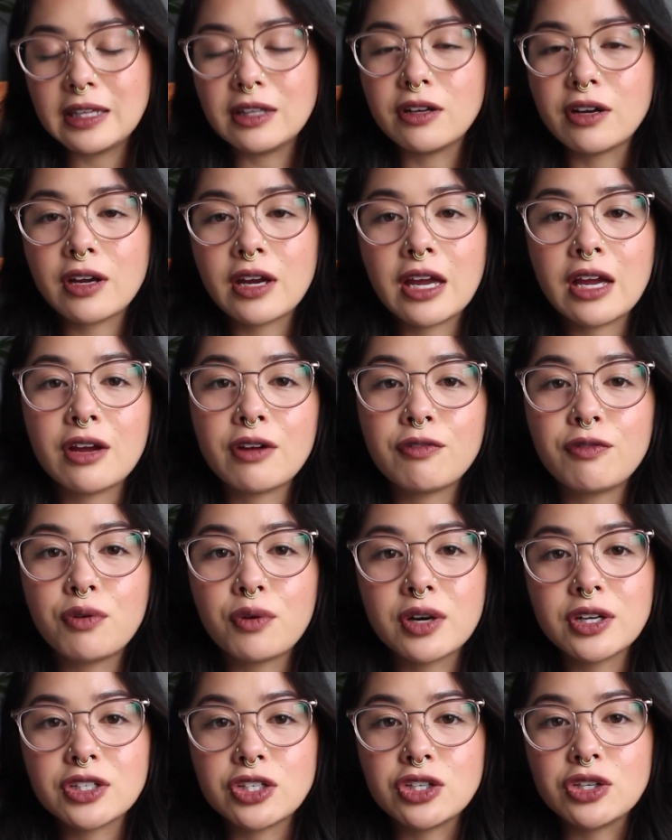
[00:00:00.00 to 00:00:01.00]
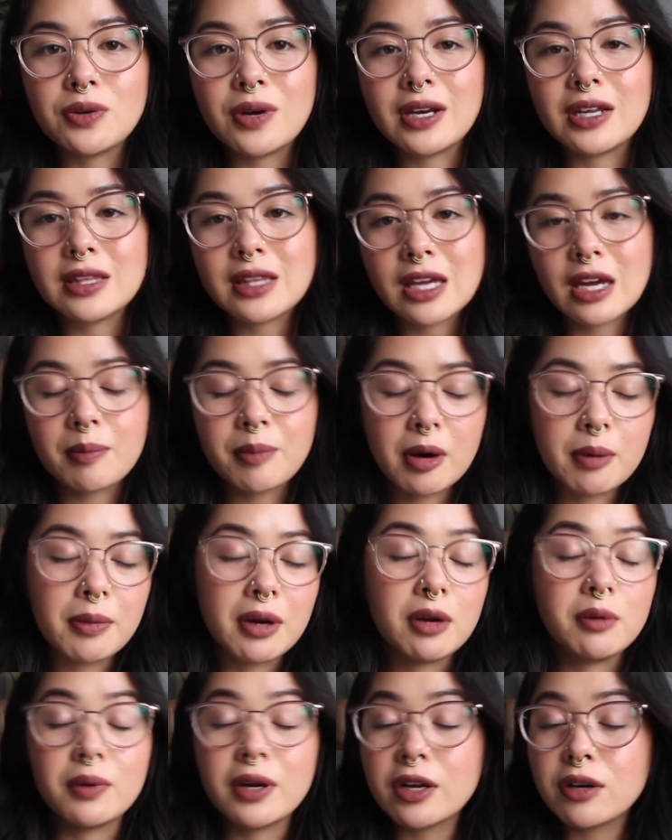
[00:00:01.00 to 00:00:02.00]
looking for it to do anything about
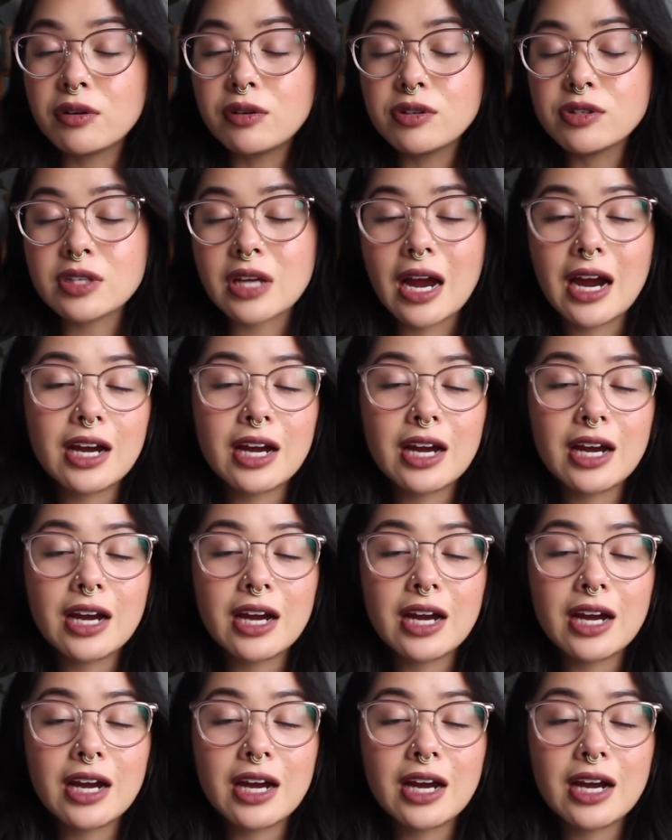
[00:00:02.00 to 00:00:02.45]
my wrinkles.